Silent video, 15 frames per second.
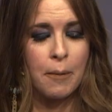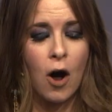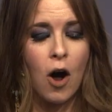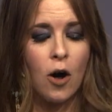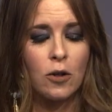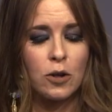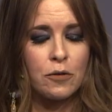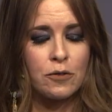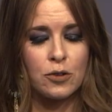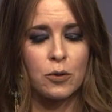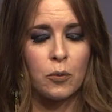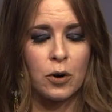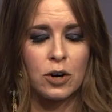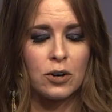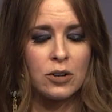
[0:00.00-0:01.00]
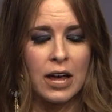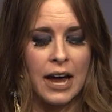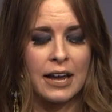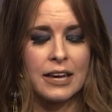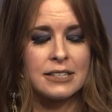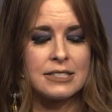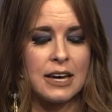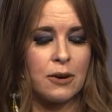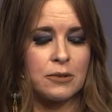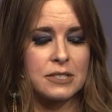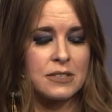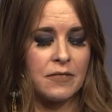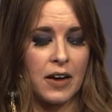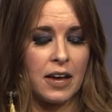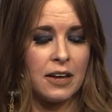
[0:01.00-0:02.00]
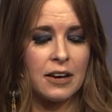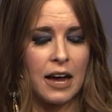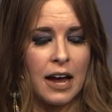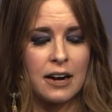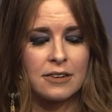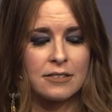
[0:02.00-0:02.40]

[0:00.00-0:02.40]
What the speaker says: all over the world. I guess that was fun. I